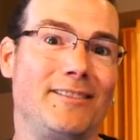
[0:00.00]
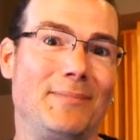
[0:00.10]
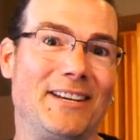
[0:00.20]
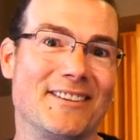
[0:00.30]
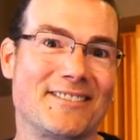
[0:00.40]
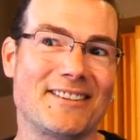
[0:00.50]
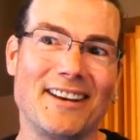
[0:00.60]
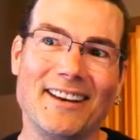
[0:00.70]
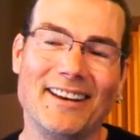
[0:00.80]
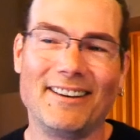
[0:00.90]
because
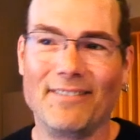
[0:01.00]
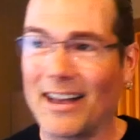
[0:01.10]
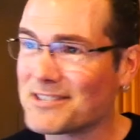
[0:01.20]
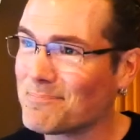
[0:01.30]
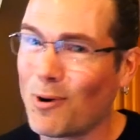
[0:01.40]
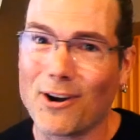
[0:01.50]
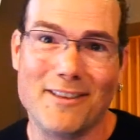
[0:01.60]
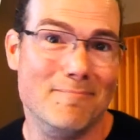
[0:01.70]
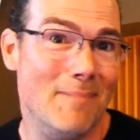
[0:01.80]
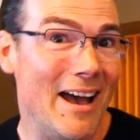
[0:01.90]
that's part of
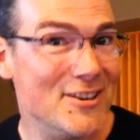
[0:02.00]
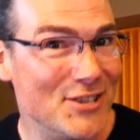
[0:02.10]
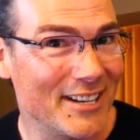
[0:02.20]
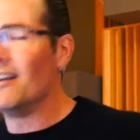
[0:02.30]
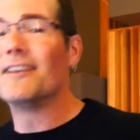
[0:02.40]
the magic.